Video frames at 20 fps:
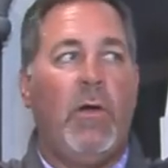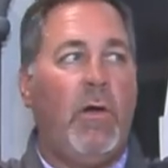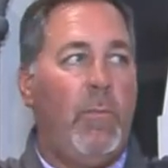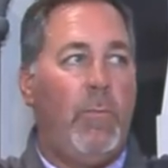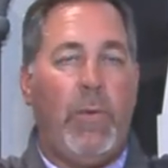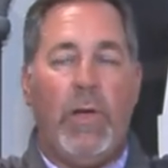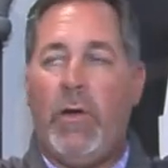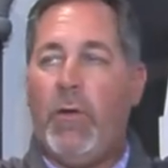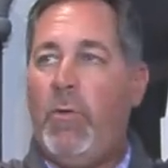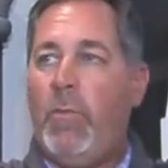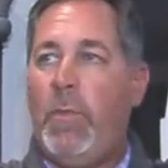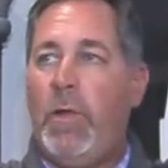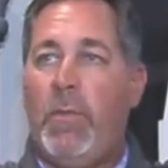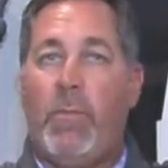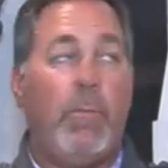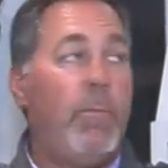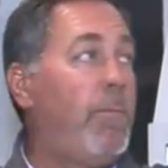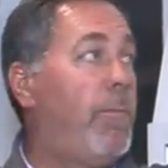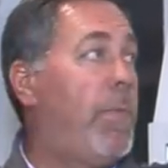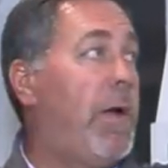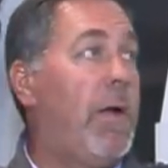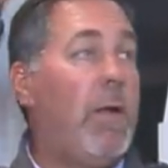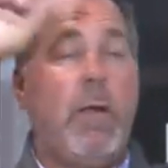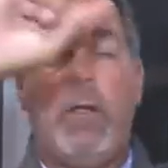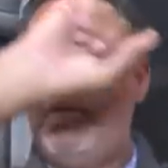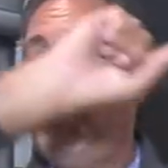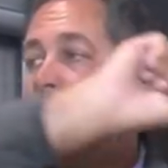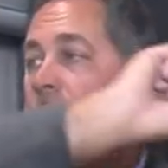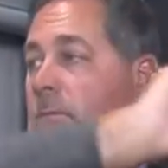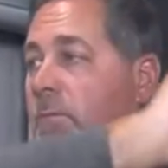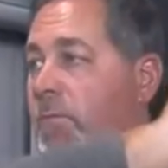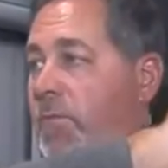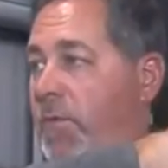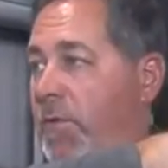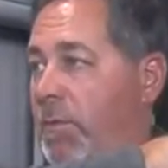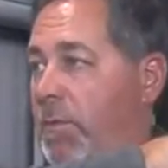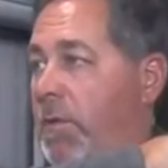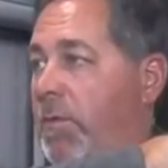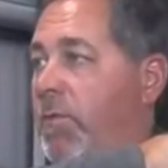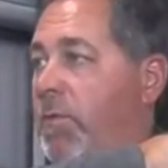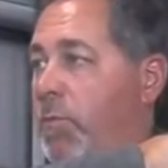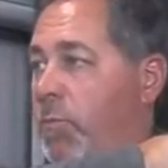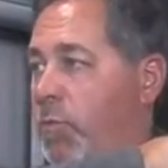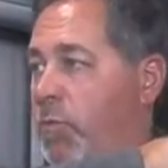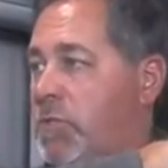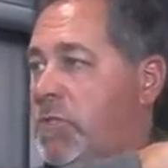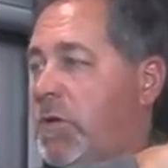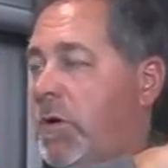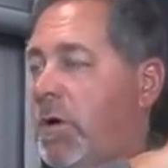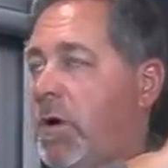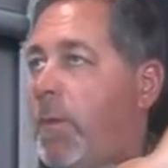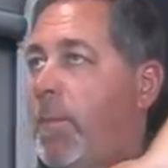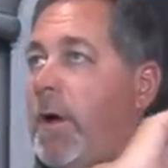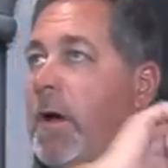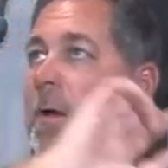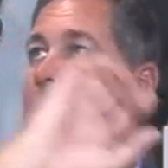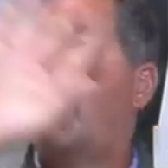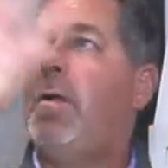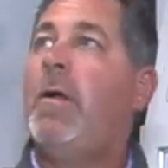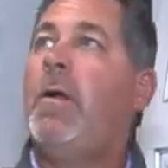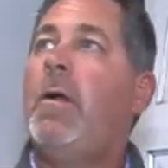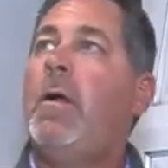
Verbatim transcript: Bedroom and, and living room, we'll talk about it.